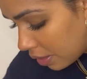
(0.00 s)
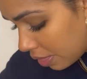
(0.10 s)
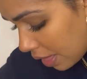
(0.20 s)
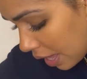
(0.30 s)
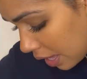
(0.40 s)

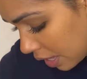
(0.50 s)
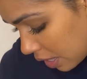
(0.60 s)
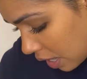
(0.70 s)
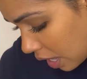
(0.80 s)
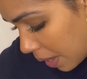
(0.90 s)
Then
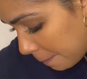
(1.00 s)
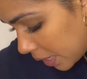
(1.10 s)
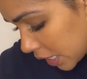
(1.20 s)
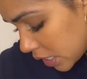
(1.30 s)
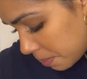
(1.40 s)

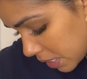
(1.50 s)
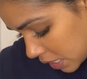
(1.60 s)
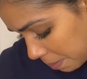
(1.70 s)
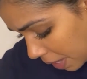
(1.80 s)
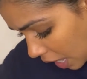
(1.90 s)
let's put
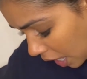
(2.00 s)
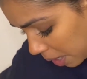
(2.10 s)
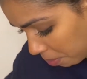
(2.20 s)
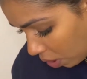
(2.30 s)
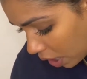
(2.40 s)
some
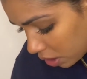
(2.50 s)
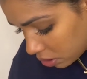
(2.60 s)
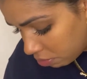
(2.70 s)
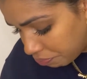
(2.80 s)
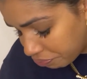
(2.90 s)
eyebrow
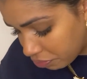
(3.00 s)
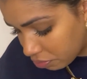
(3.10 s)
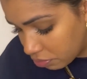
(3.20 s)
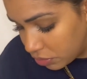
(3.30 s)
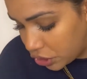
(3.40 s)

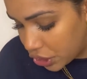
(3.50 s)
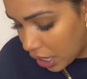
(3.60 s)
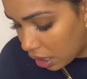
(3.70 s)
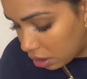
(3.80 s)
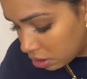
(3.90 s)

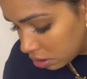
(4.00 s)
gel.